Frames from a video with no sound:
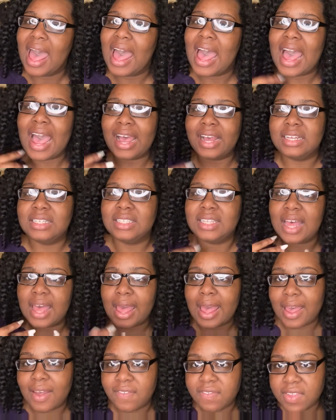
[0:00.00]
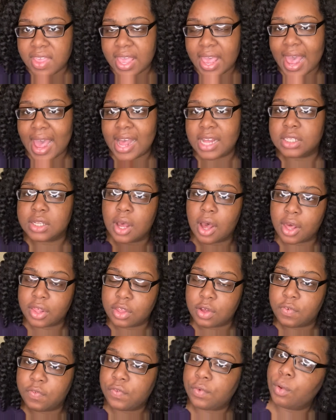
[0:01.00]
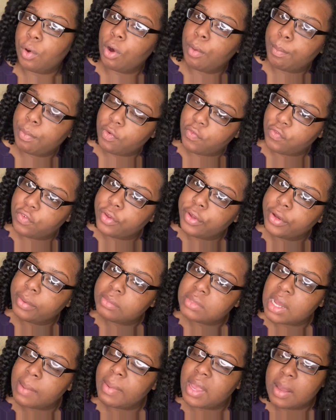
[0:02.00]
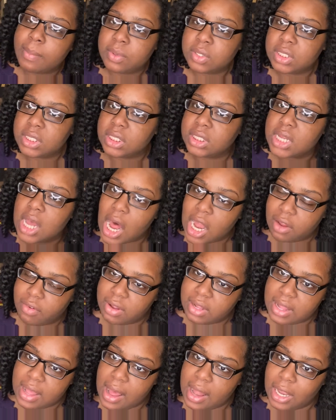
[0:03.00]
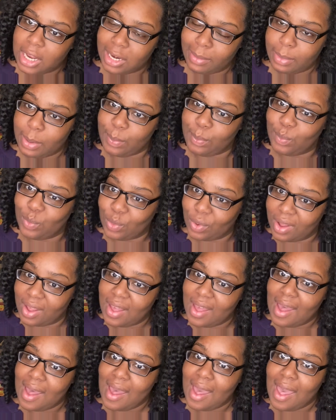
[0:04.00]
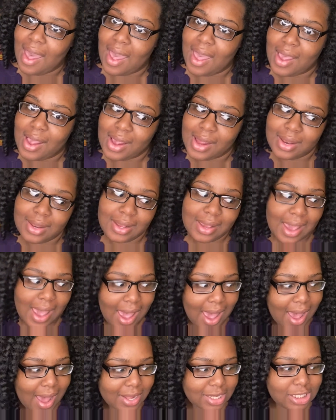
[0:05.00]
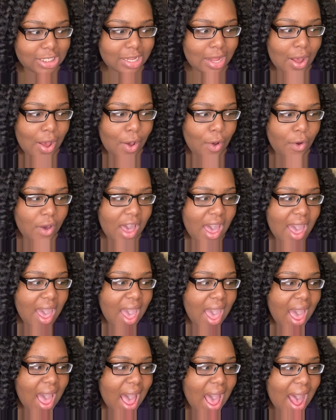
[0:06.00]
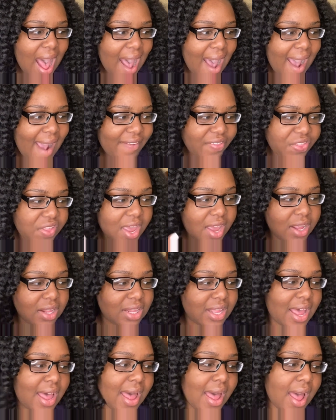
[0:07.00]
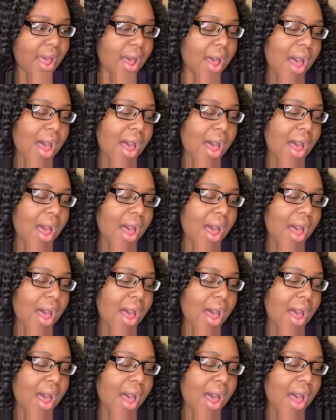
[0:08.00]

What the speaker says: as heavy as other floral perfumes, I'm able to tolerate that a little bit more. And yeah, so I think that